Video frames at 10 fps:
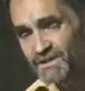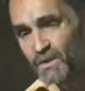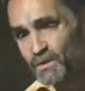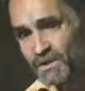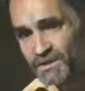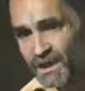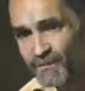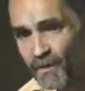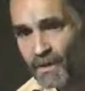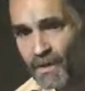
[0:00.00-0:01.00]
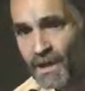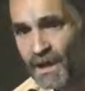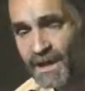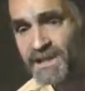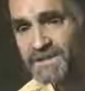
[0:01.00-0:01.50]
got his own little devil.
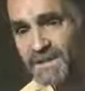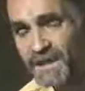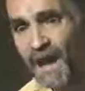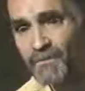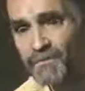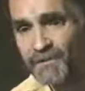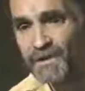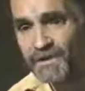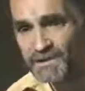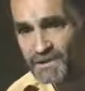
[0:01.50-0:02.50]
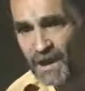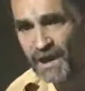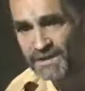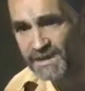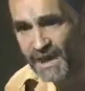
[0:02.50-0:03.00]
And that's the doubt and fear that you
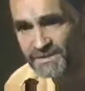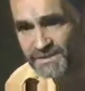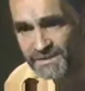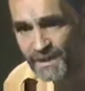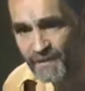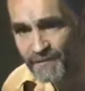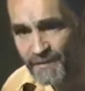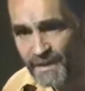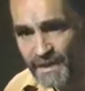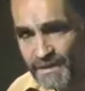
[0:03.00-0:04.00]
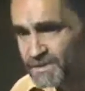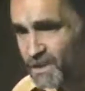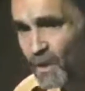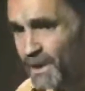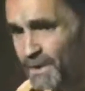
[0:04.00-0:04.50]
got inside yourself.
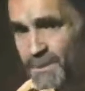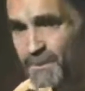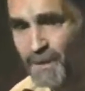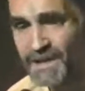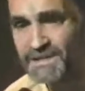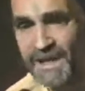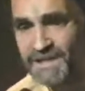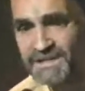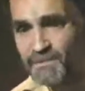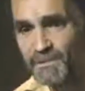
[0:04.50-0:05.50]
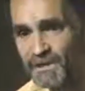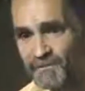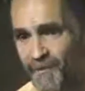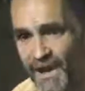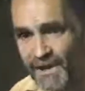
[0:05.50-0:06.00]
There's already people outside that see me in
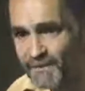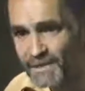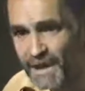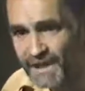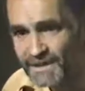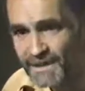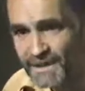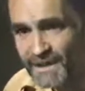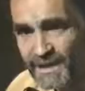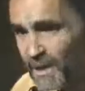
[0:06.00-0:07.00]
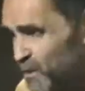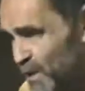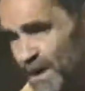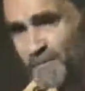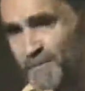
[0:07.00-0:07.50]
the fire every night. They're
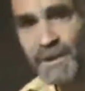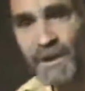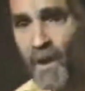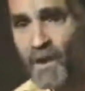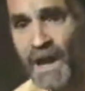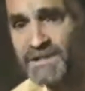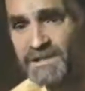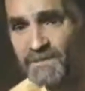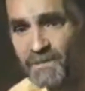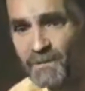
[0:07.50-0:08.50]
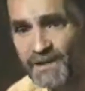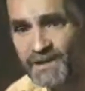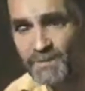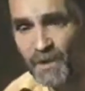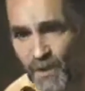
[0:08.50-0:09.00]
running from me in all kinds of different
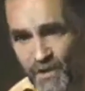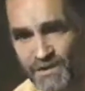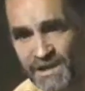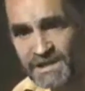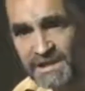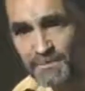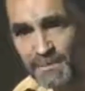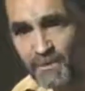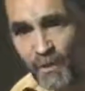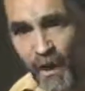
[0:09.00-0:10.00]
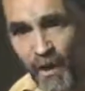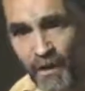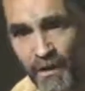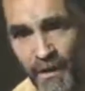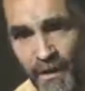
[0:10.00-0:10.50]
directions, but only because they did me wrong.
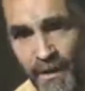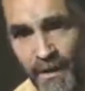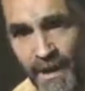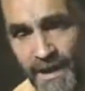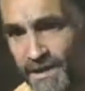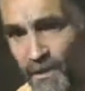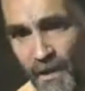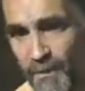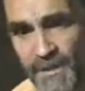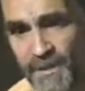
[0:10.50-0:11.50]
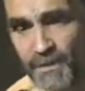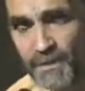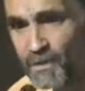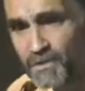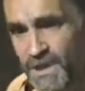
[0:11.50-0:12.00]
And then there are other people
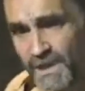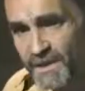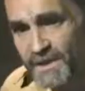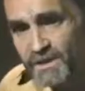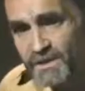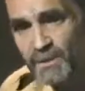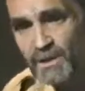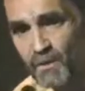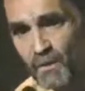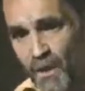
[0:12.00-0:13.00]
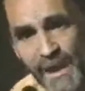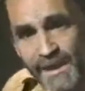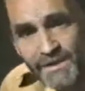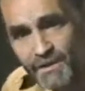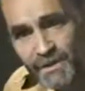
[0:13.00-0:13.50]
that knows they didn't do me no wrong.
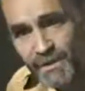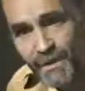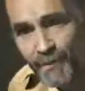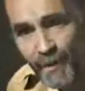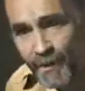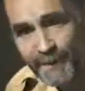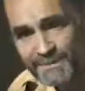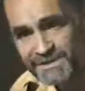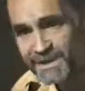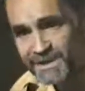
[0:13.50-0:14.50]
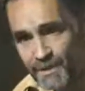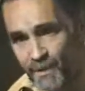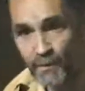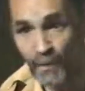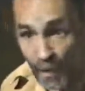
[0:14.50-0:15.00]
I didn't do them no wrong. I'm just sitting here
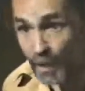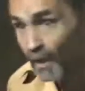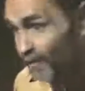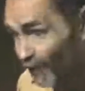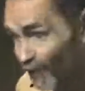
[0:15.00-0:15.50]
going, look,